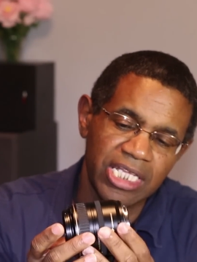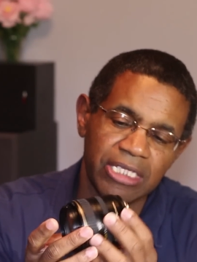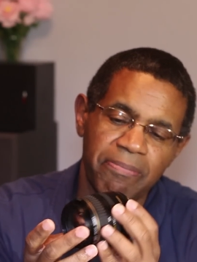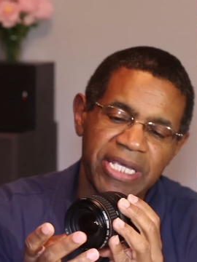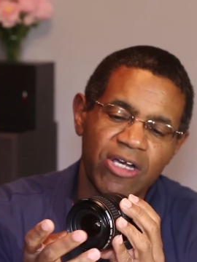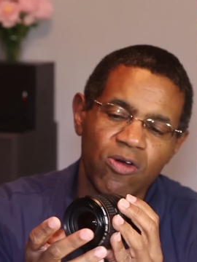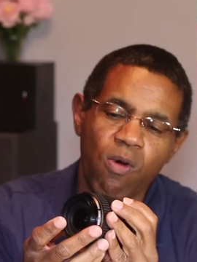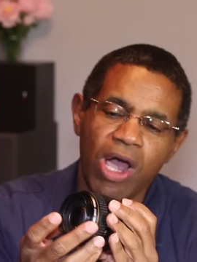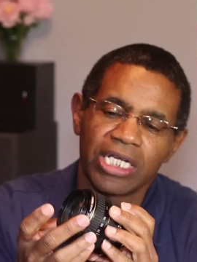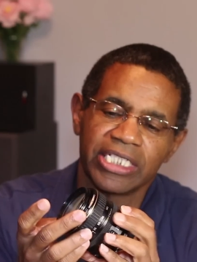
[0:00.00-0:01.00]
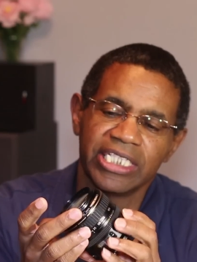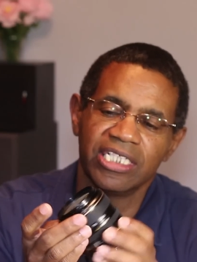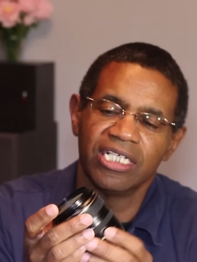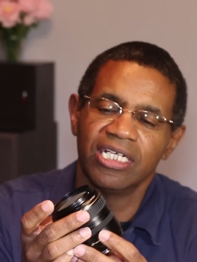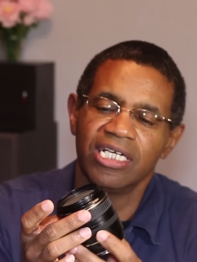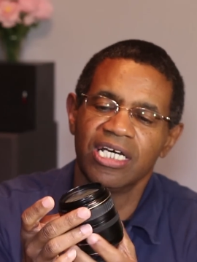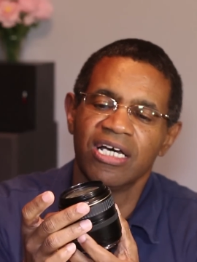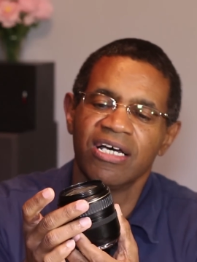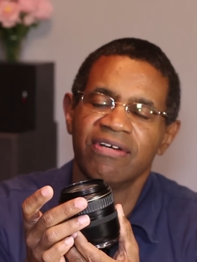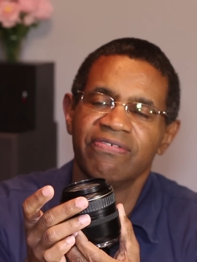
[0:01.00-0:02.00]
The build quality
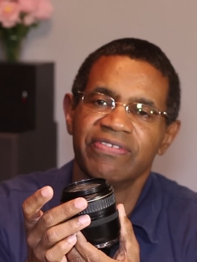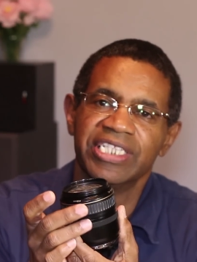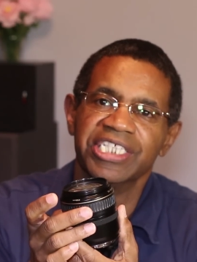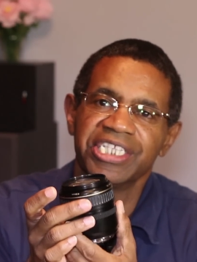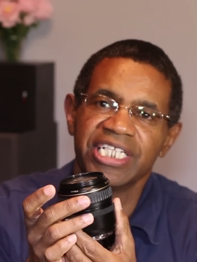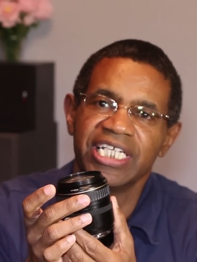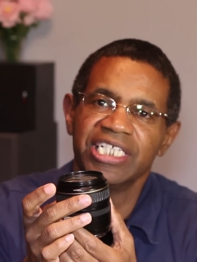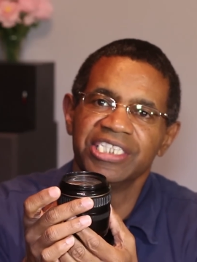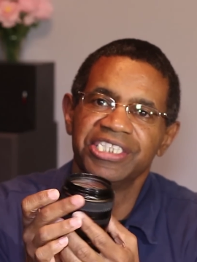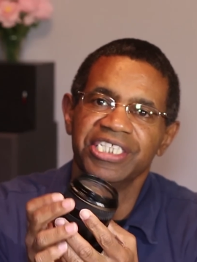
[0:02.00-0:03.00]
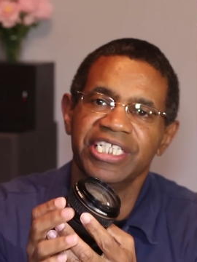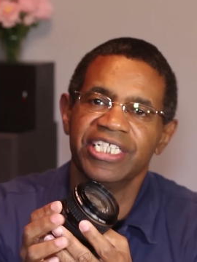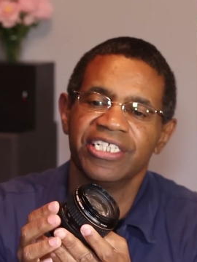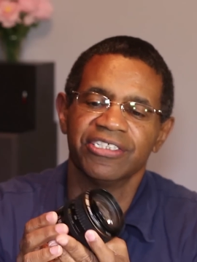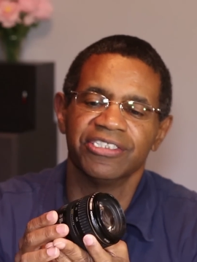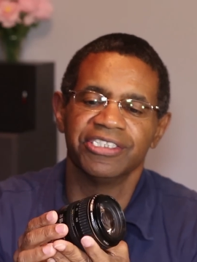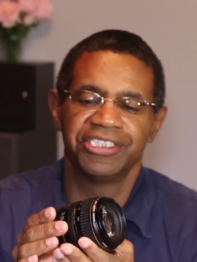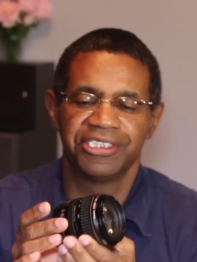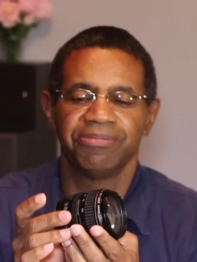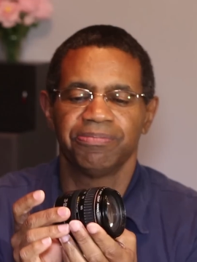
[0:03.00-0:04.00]
of this lens
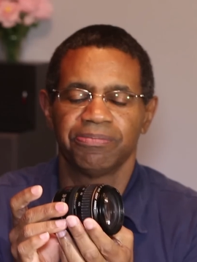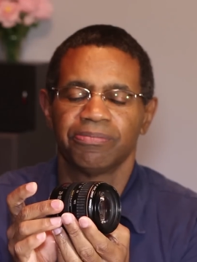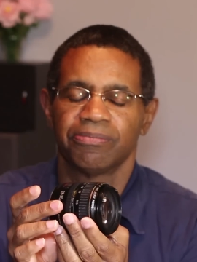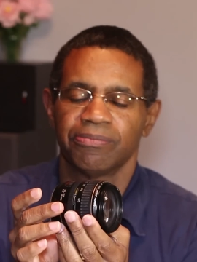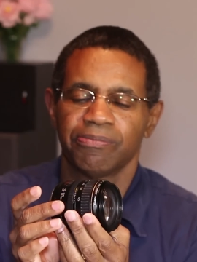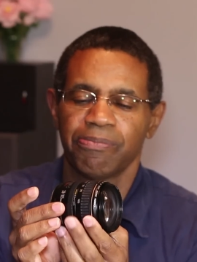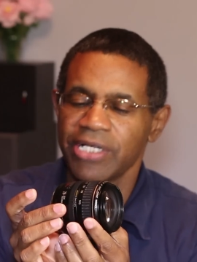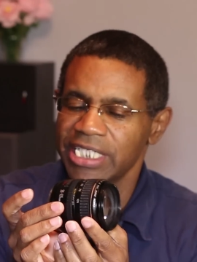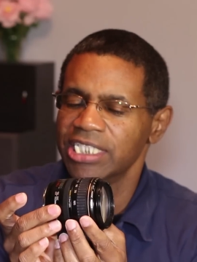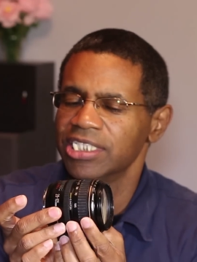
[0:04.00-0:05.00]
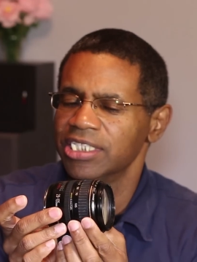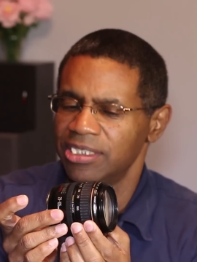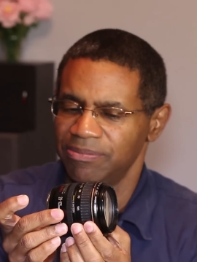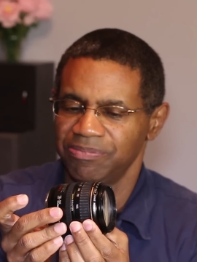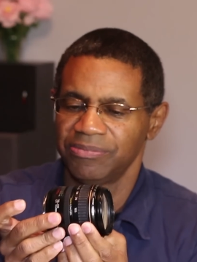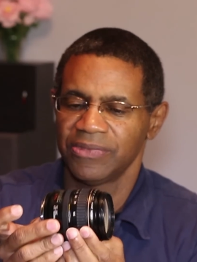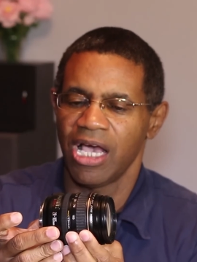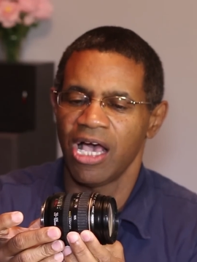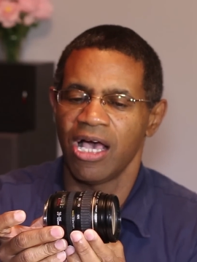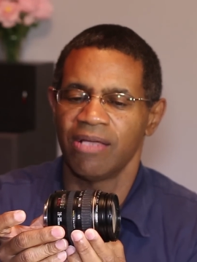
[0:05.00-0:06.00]
is pretty good.
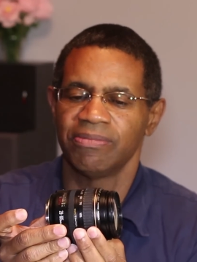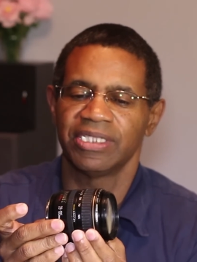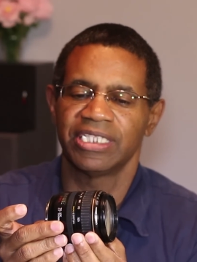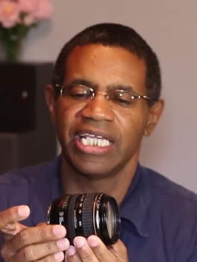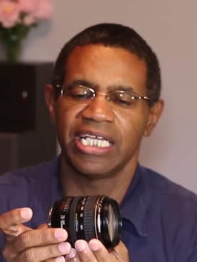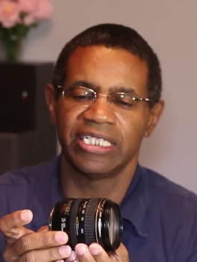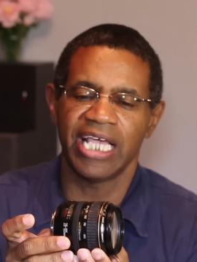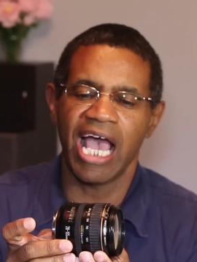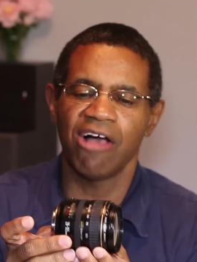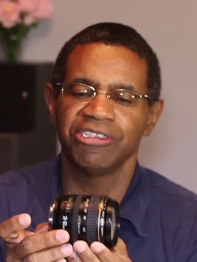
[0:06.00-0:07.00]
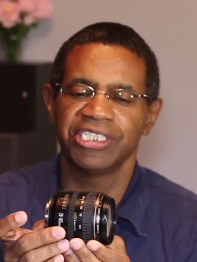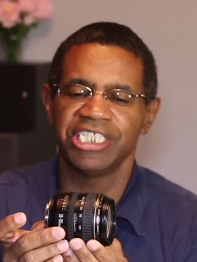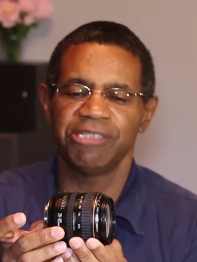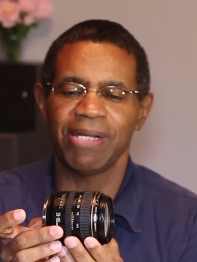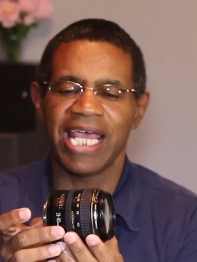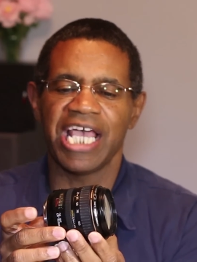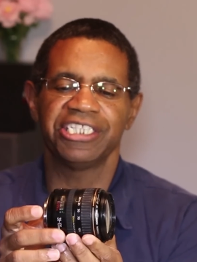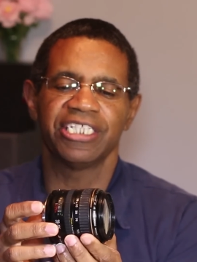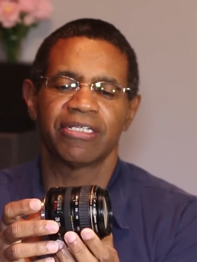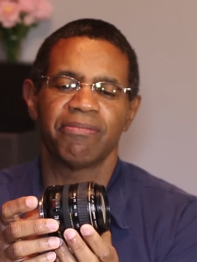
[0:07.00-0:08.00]
The housing is
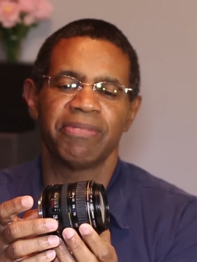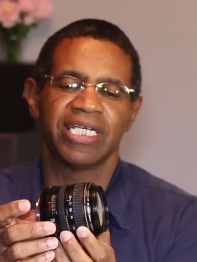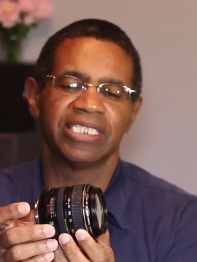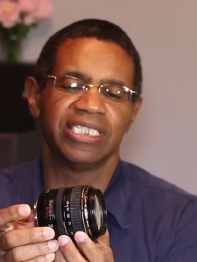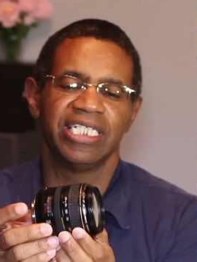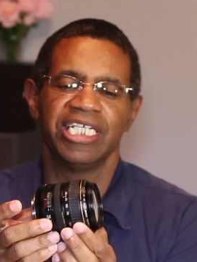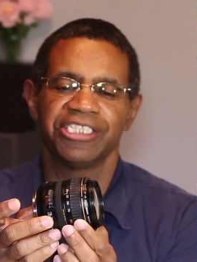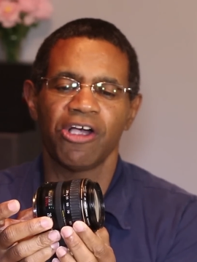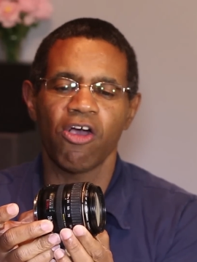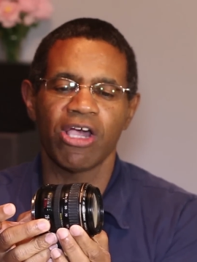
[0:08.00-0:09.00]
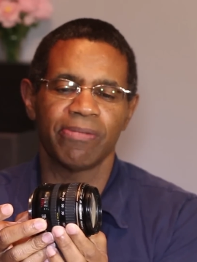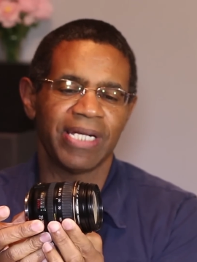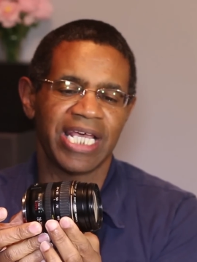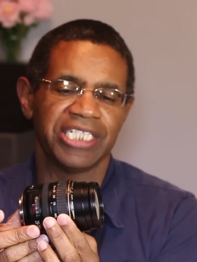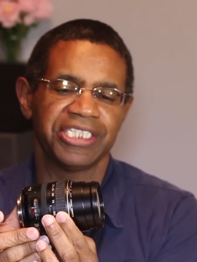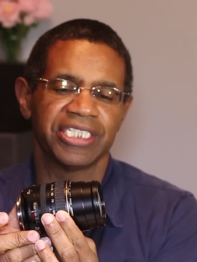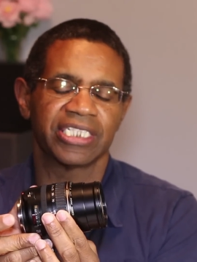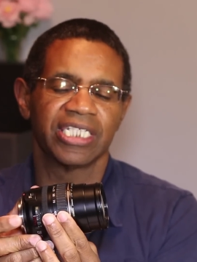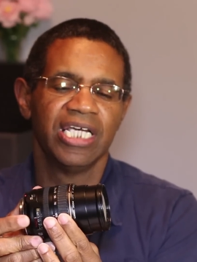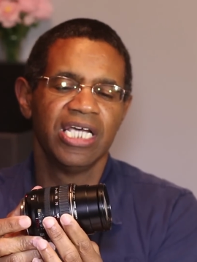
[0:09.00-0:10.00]
plastic, but it's a hard
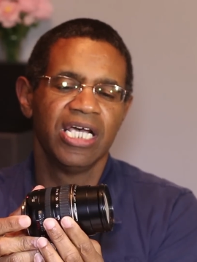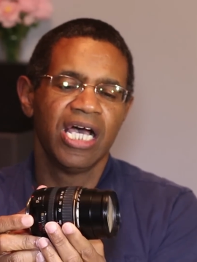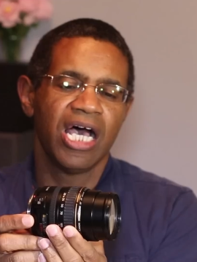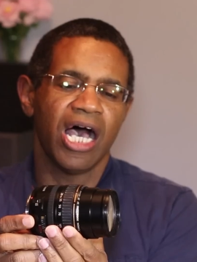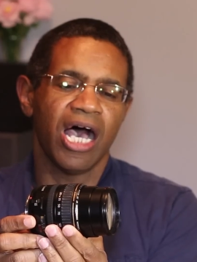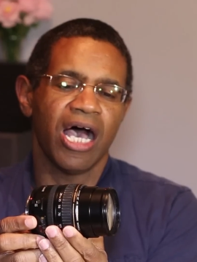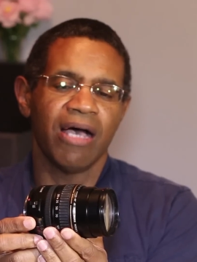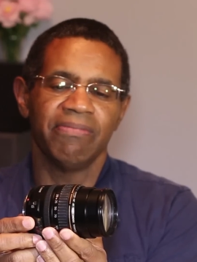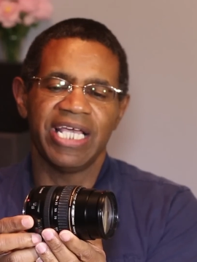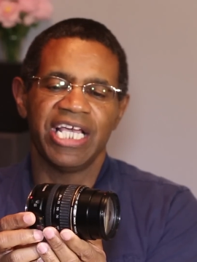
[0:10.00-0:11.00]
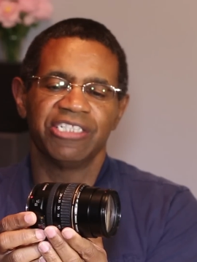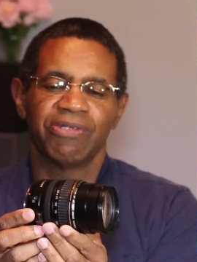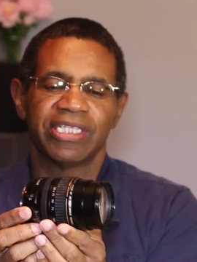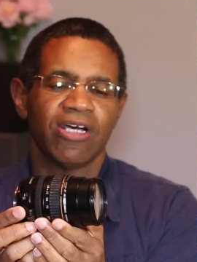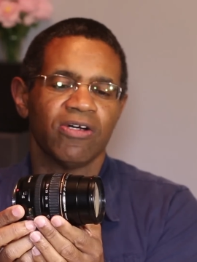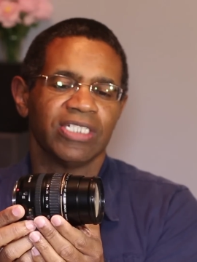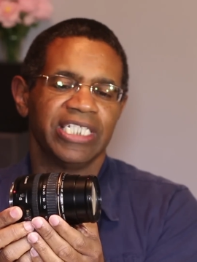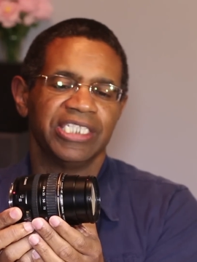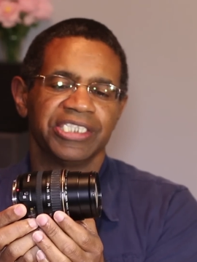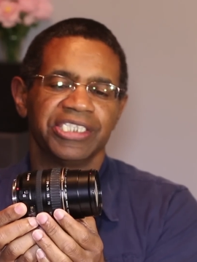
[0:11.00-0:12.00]
plastic, as with all
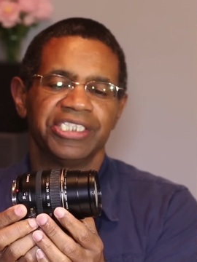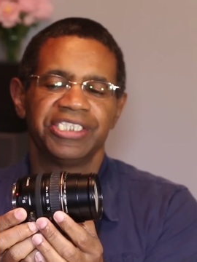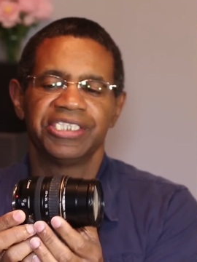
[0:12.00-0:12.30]
lenses.